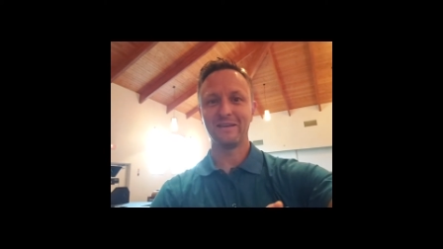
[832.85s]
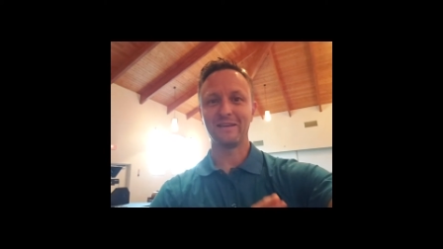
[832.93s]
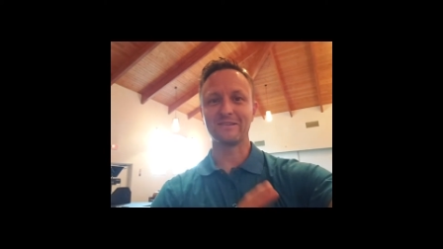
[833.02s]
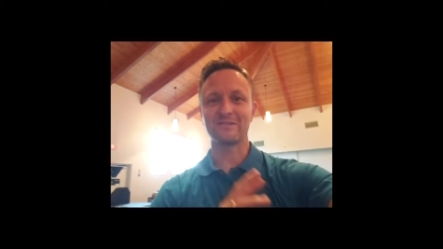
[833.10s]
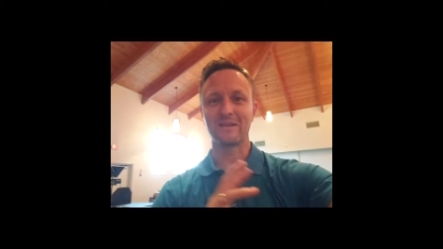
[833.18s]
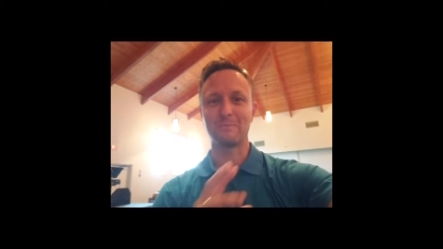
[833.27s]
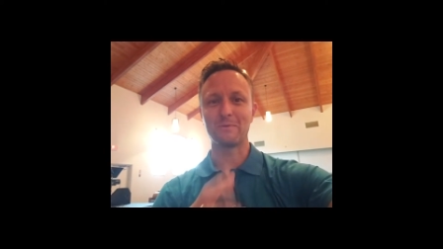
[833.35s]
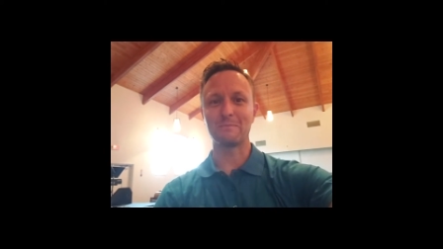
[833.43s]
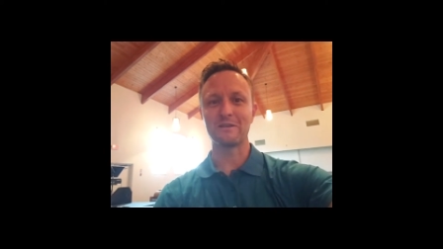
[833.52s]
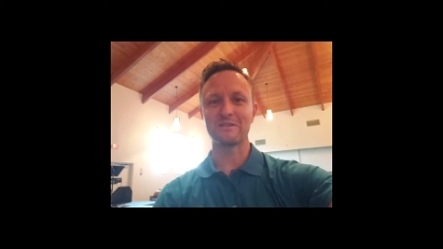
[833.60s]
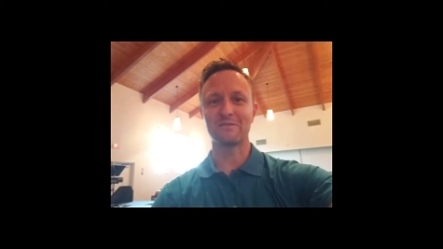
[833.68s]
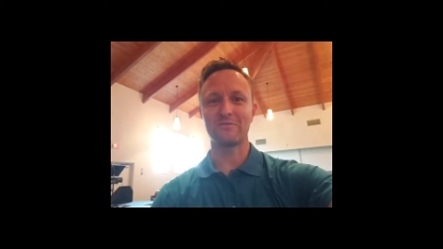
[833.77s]
And someone
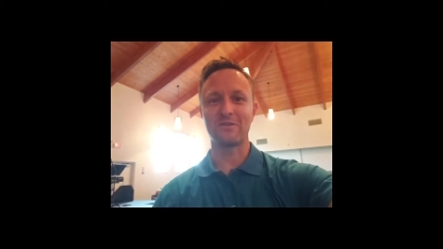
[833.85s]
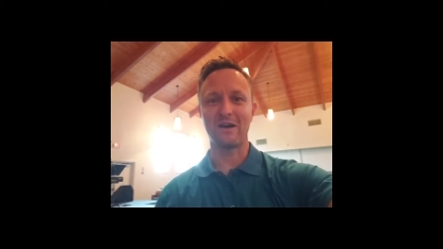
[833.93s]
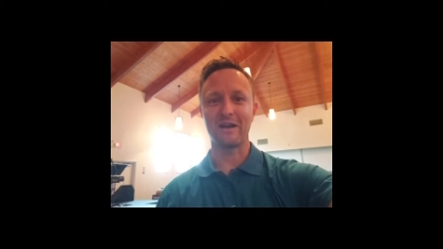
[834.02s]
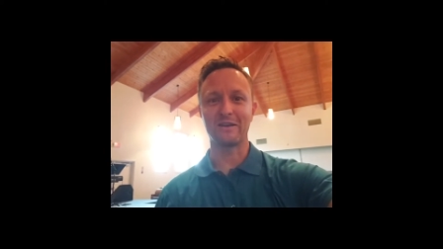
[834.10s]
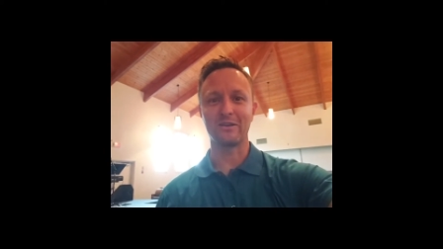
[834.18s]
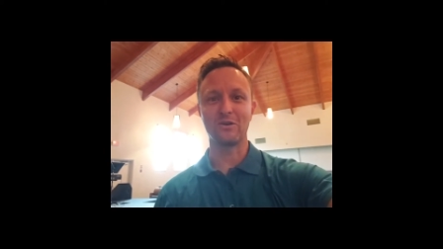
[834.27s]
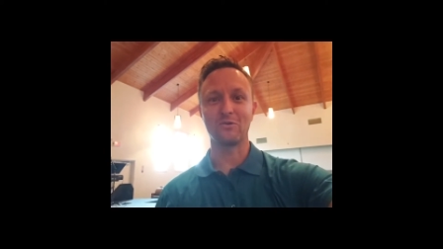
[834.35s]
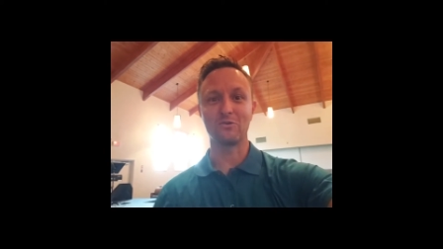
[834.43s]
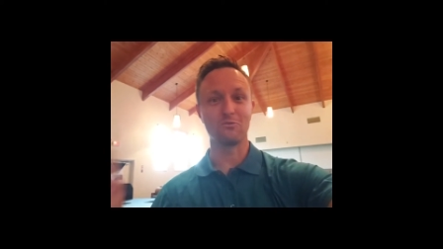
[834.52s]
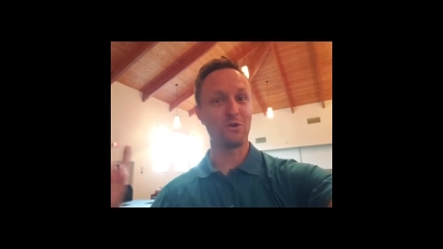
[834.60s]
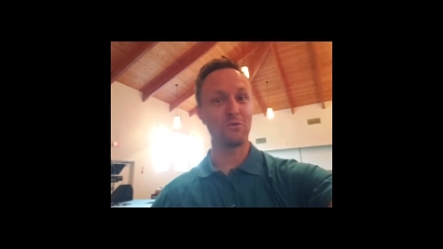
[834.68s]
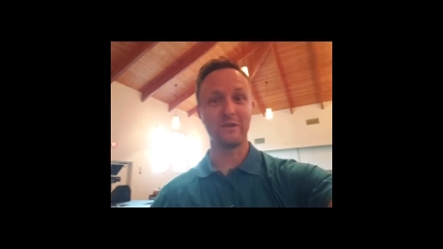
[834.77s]
must have thought, you know,
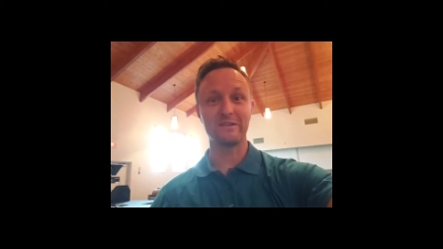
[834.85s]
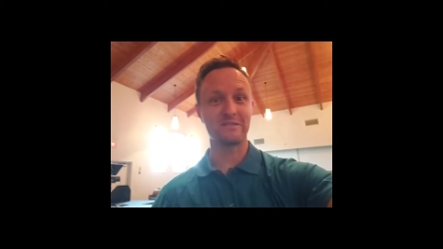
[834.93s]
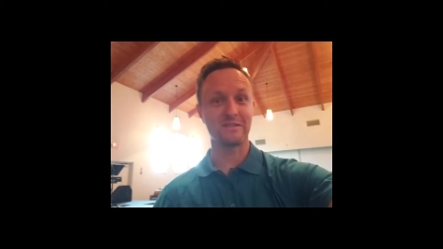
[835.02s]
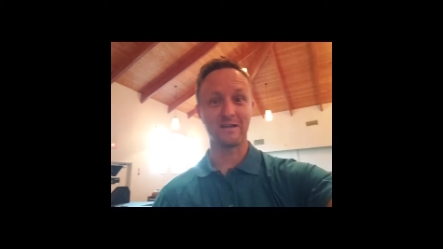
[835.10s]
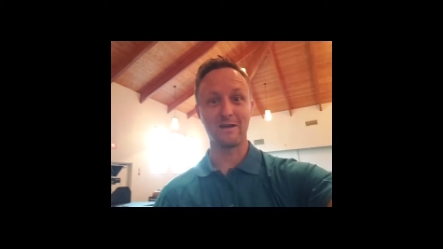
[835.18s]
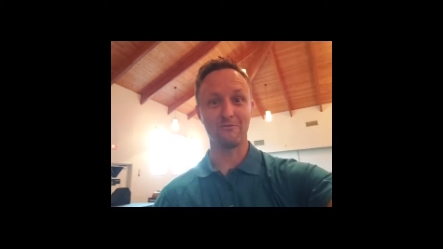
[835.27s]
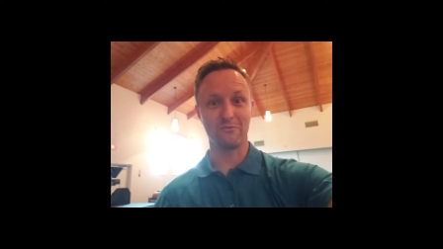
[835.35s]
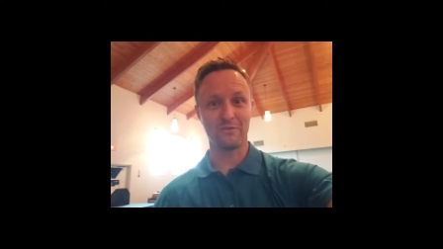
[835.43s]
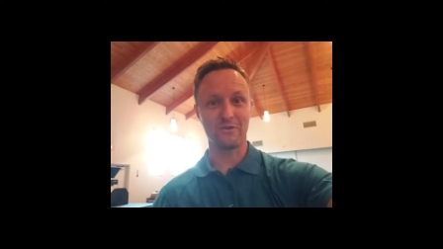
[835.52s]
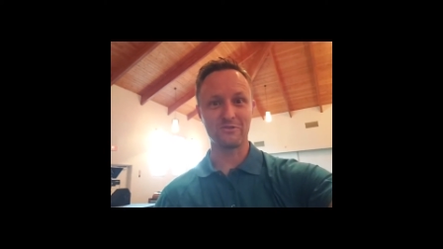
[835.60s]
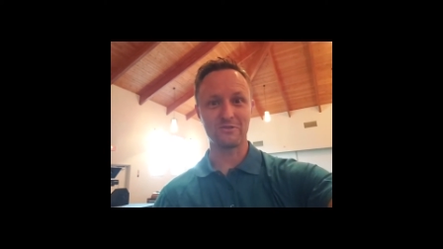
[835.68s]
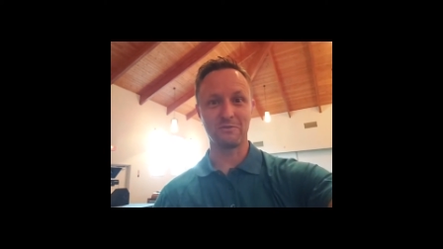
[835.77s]
grow needs to come
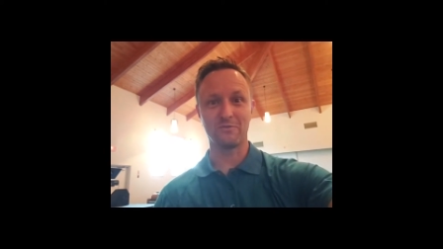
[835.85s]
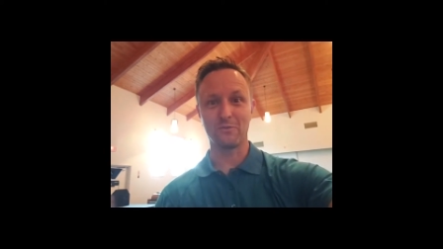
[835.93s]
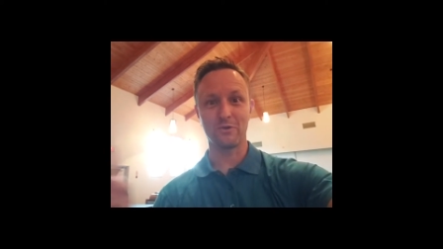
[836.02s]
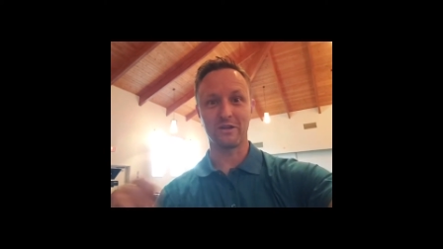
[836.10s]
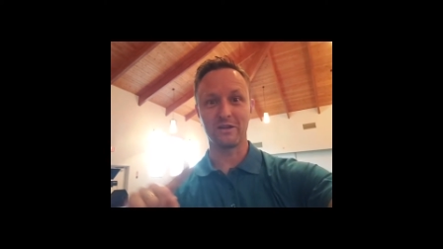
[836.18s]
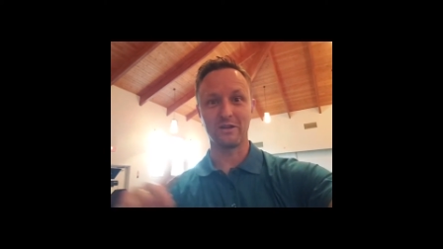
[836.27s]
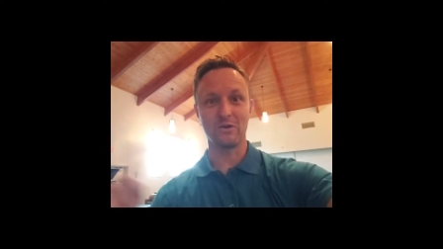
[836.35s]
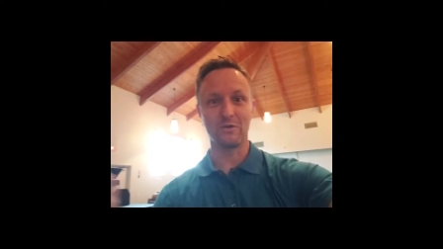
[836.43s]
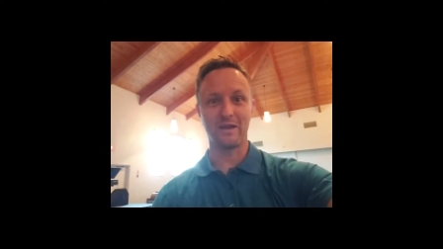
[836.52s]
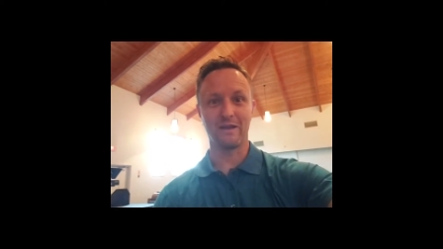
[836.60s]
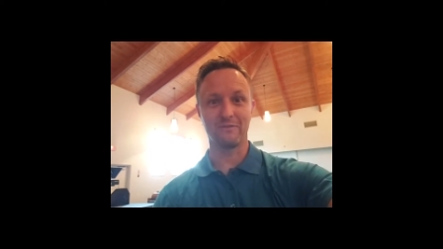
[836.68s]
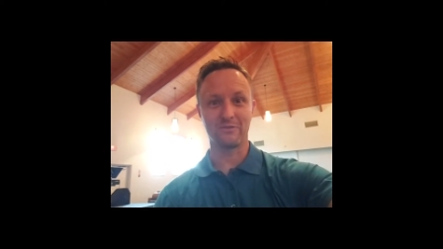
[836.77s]
first. Before you can go,
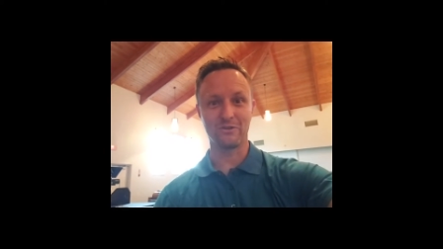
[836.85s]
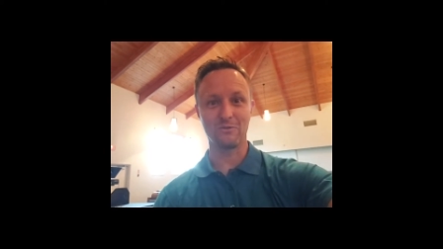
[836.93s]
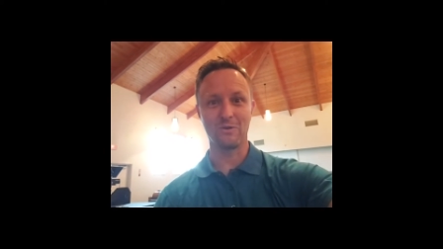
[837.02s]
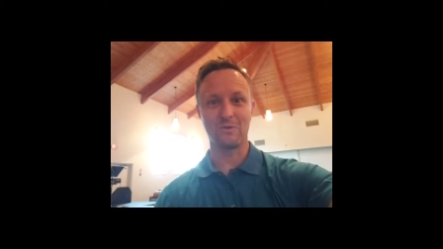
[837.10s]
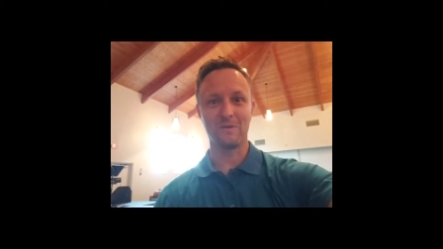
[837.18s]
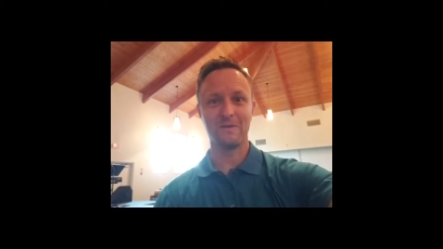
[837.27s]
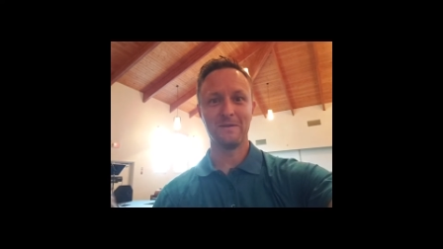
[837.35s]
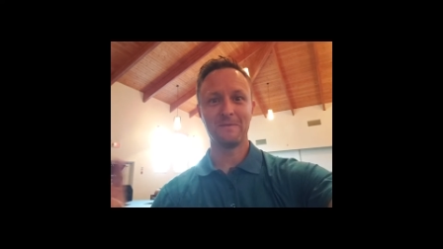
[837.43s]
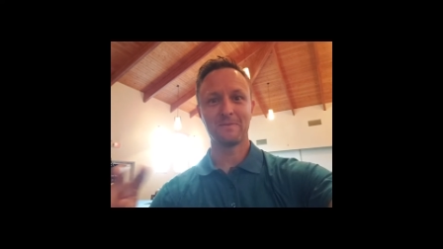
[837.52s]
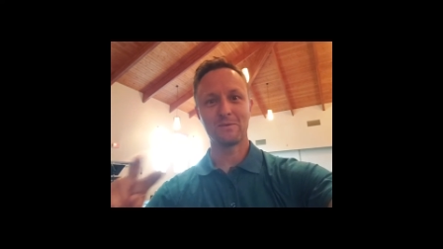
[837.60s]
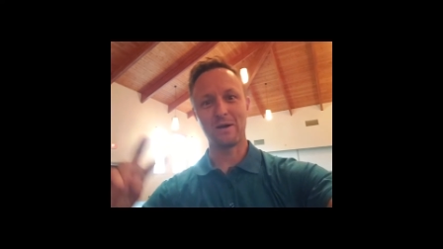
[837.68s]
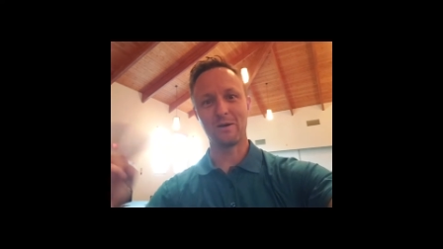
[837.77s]
you have to grow.
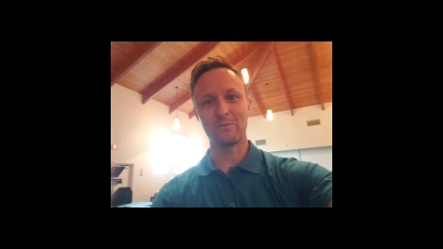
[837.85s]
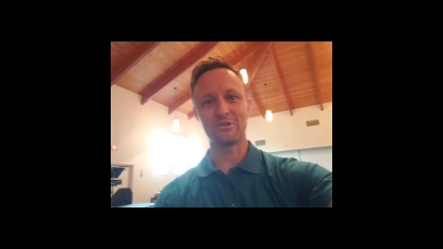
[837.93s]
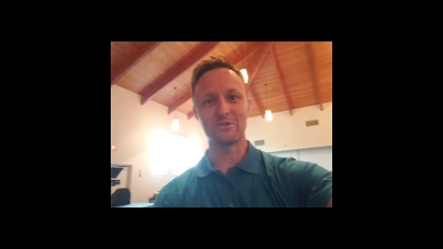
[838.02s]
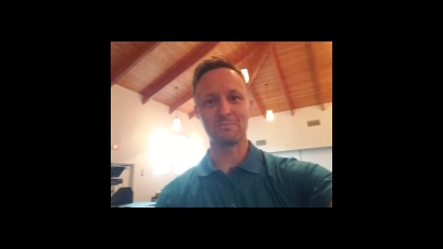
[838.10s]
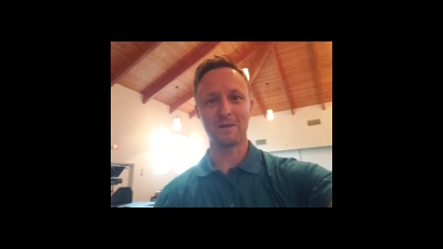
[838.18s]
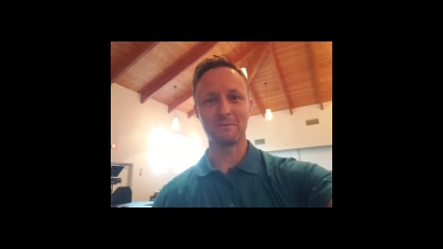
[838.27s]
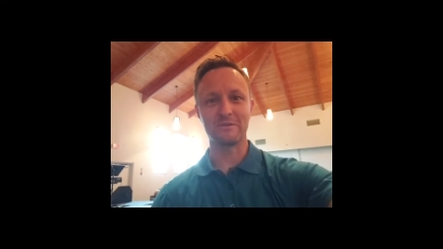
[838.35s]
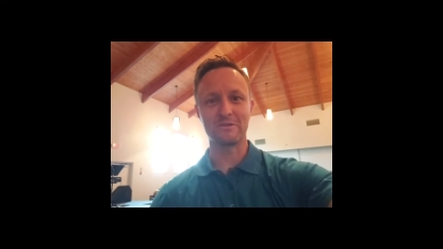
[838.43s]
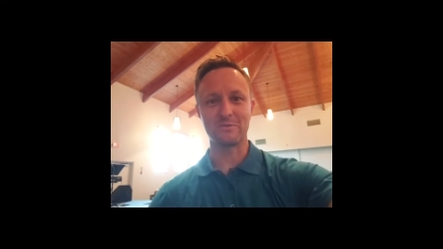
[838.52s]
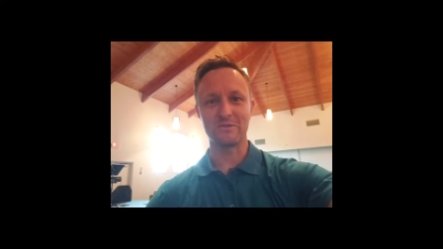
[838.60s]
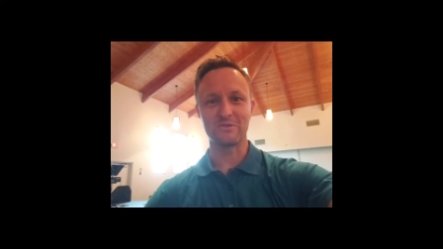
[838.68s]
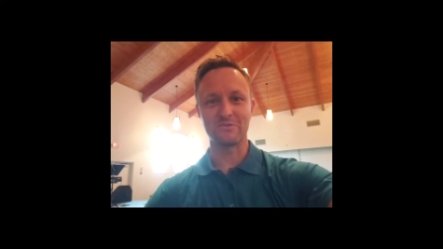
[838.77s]
Well, we should probably
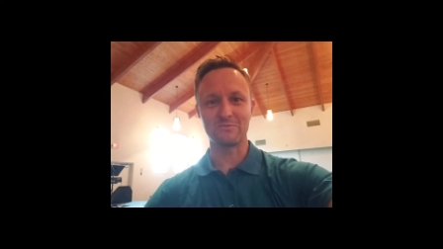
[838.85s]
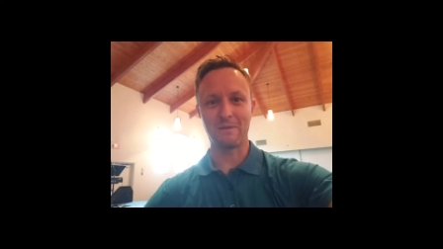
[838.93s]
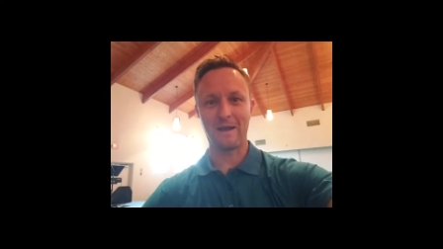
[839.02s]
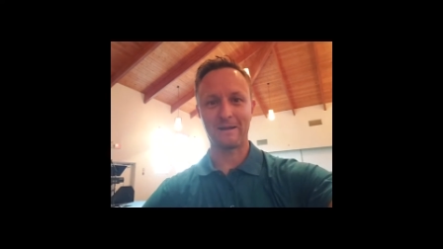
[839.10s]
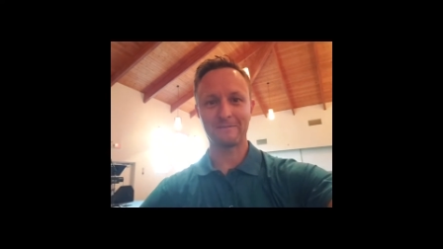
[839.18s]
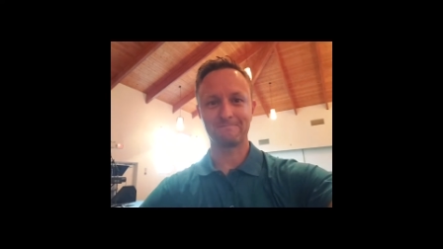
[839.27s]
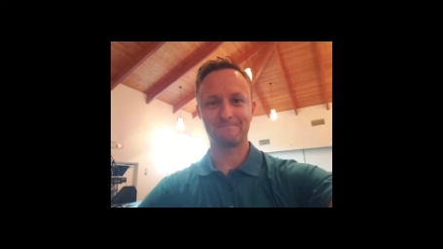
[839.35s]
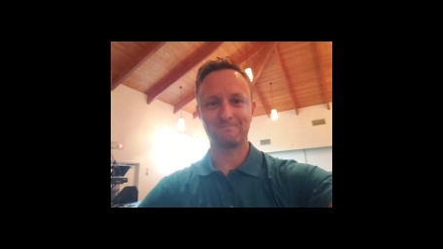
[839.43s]
switch those back.